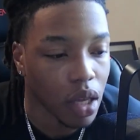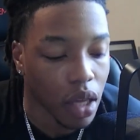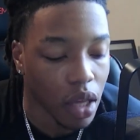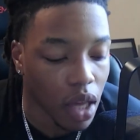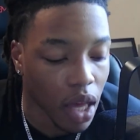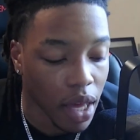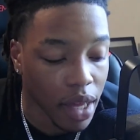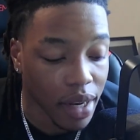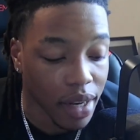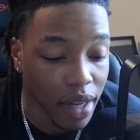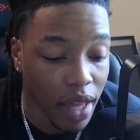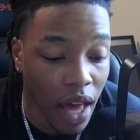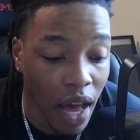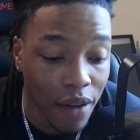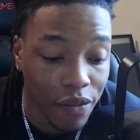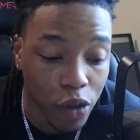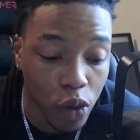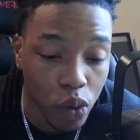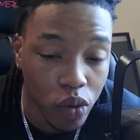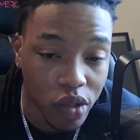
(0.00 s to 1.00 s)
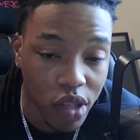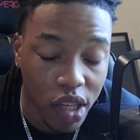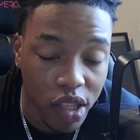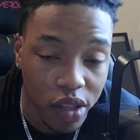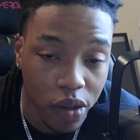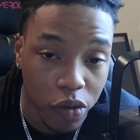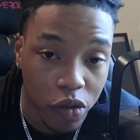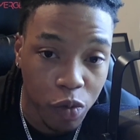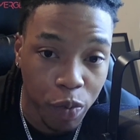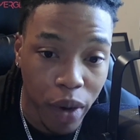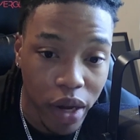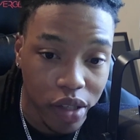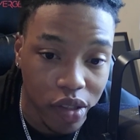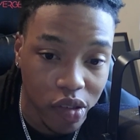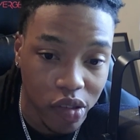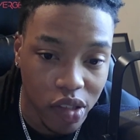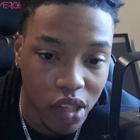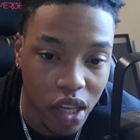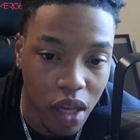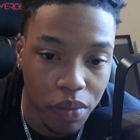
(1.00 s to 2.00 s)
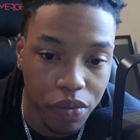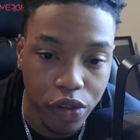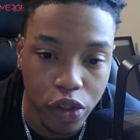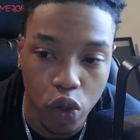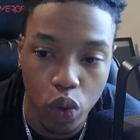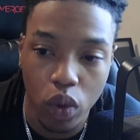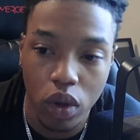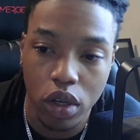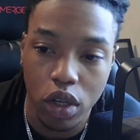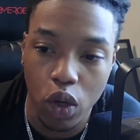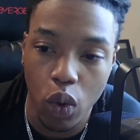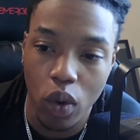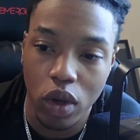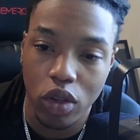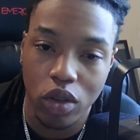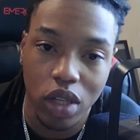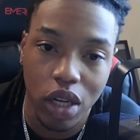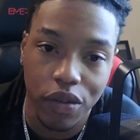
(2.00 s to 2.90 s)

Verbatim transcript: and after you take those practice exams do a new one you